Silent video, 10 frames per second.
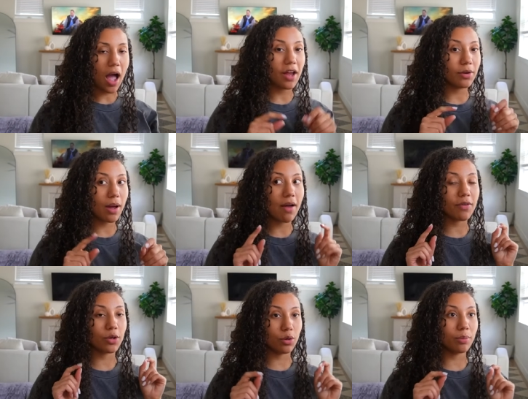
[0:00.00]
I do have
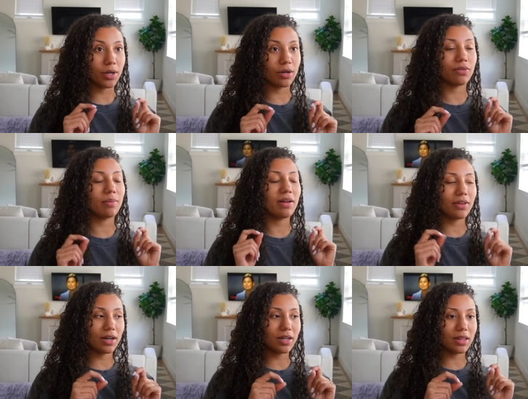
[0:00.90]
a new mirror for my
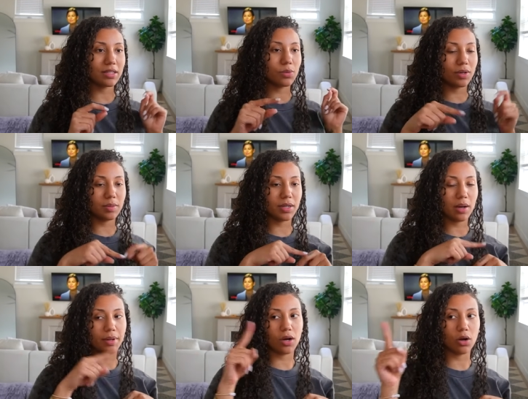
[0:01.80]
vanity that's going to be
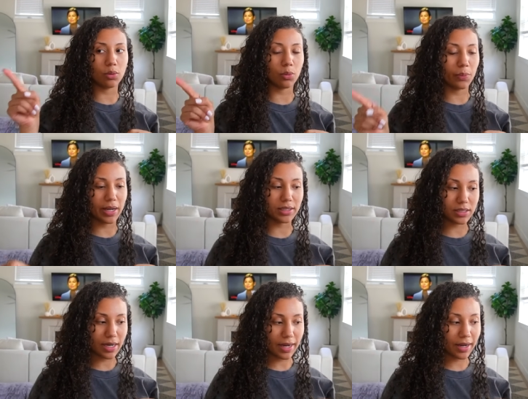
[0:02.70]
coming on
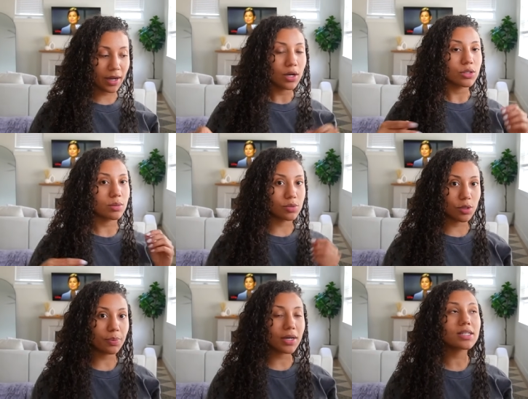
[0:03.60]
Wednesday. So I'm
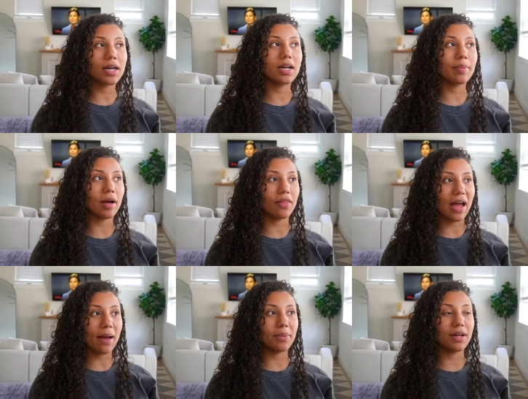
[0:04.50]
super excited about
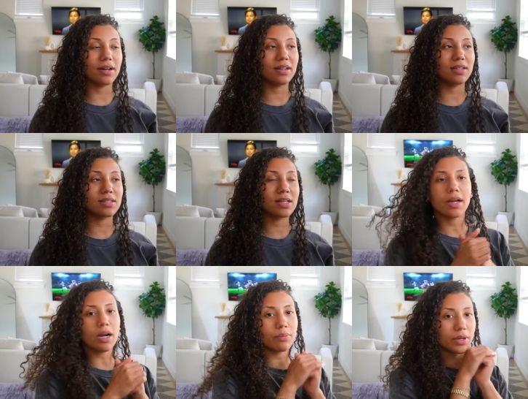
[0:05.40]
that because I
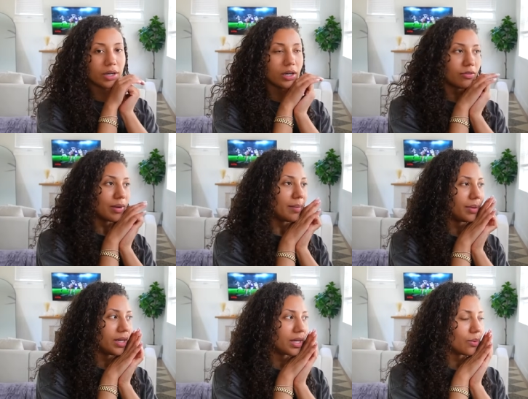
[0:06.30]
got rid of my
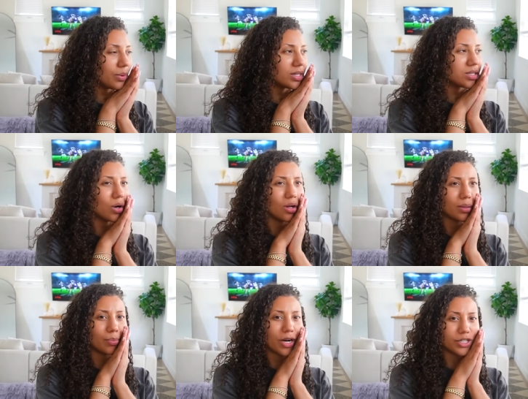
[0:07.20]
big, what is it called?
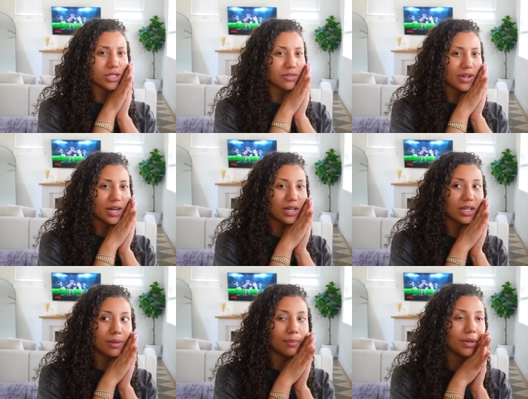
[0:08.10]
Impressions
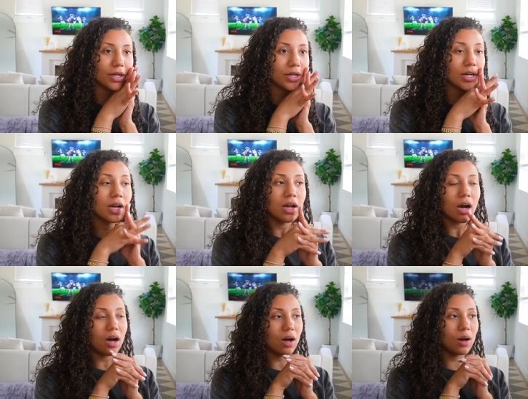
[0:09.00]
Vanity Mirror.
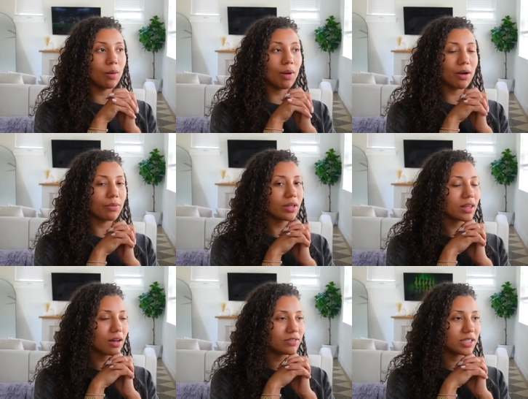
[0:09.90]
Um, I really
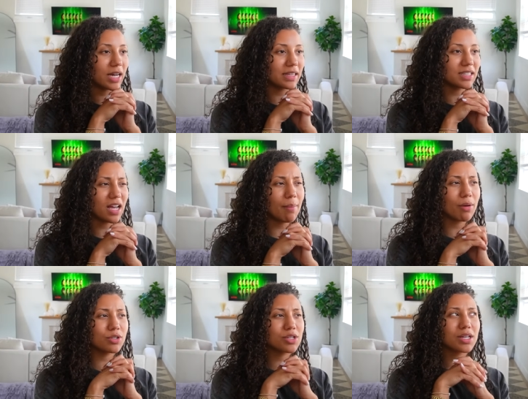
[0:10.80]
loved it. At the time
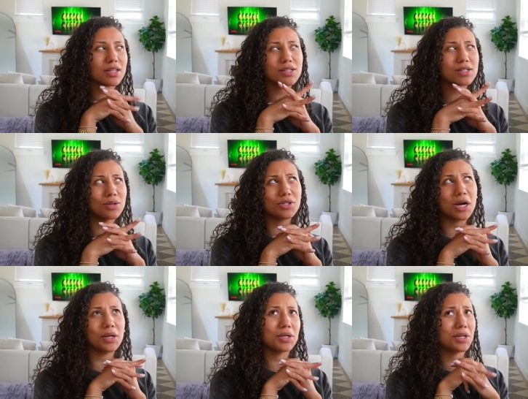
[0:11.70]
I was just like, this is so
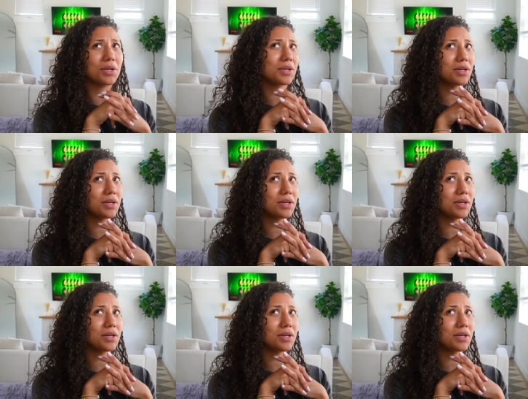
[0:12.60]
childish. I don't